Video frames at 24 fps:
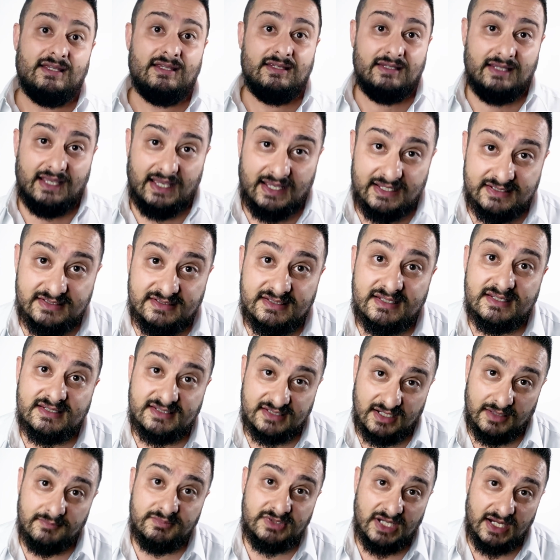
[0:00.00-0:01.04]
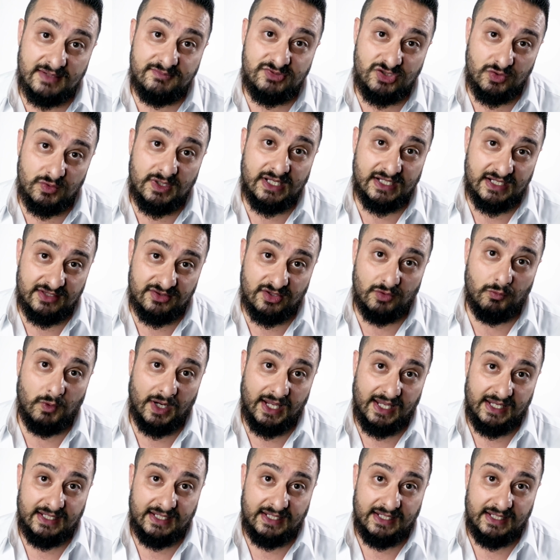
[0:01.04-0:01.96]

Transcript: Yes, sometimes you get in the way.